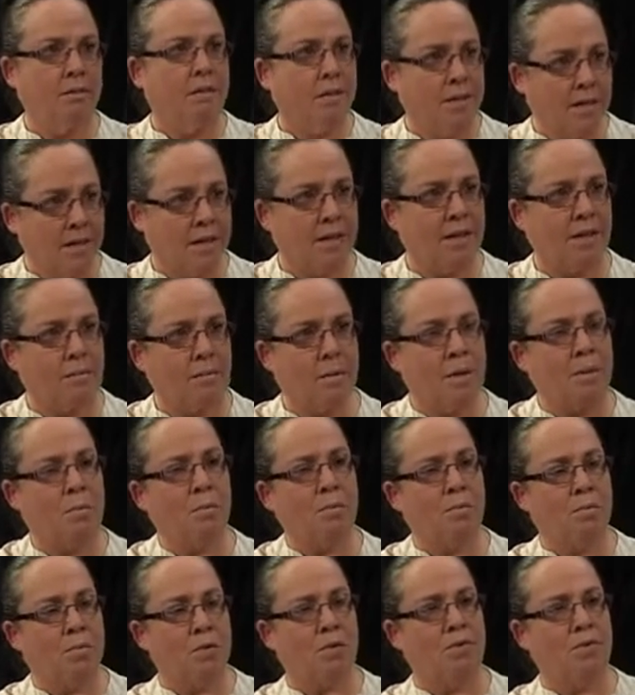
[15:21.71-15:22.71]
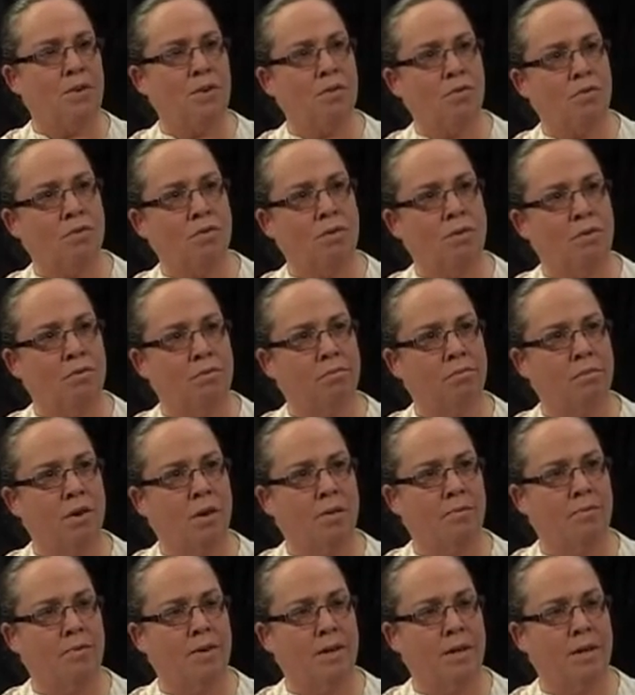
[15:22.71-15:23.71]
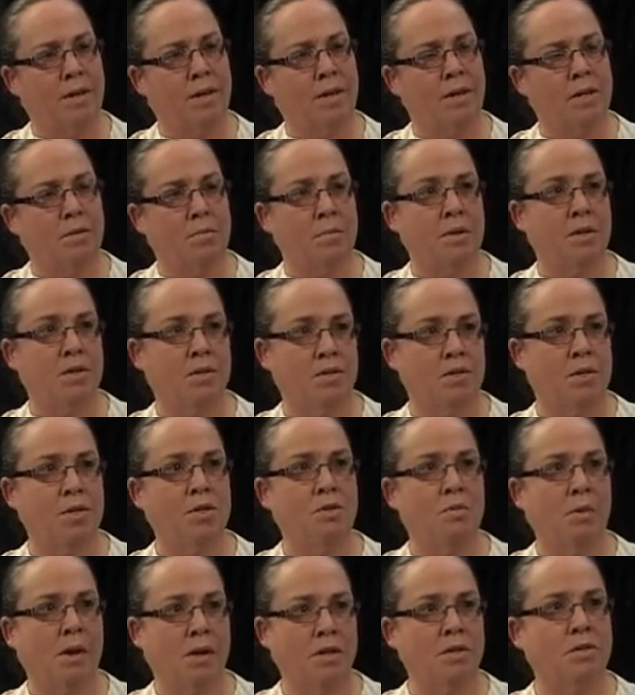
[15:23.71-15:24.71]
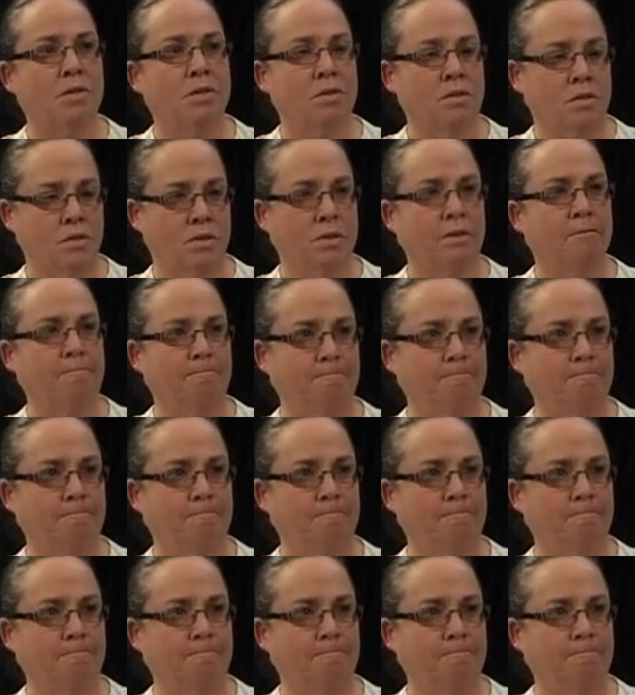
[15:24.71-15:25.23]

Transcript: getting people moving on and hopefully getting into better situations.